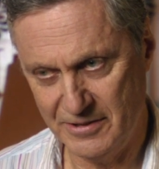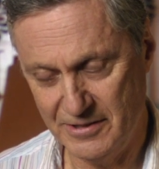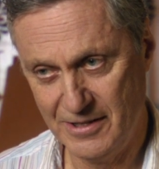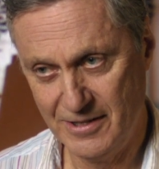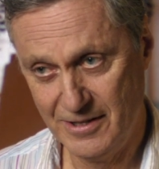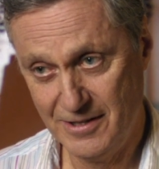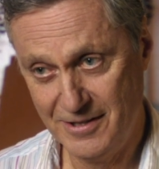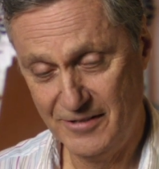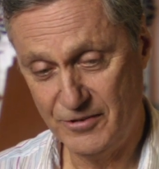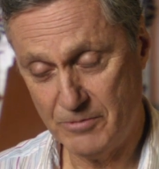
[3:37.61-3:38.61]
And
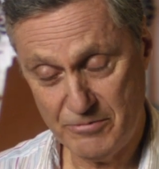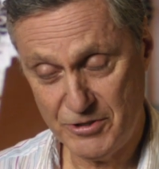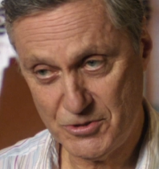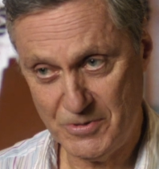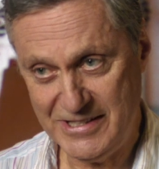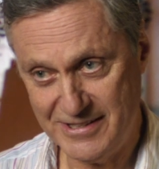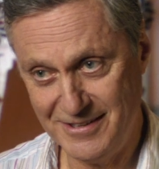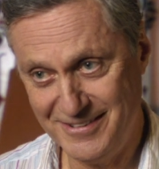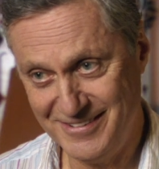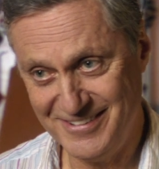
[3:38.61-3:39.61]
so we were
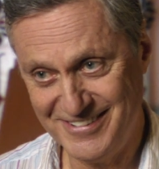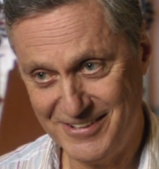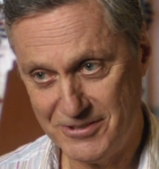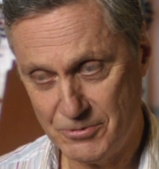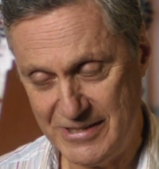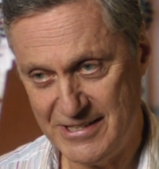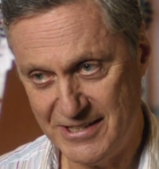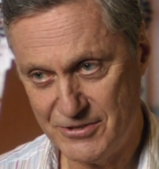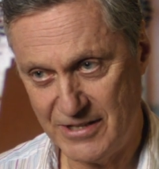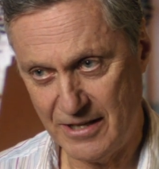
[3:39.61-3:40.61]
tweaking
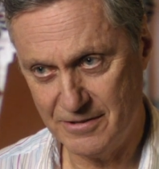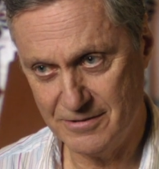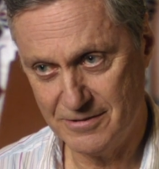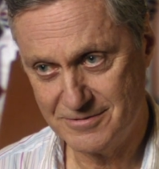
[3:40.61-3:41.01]
it together.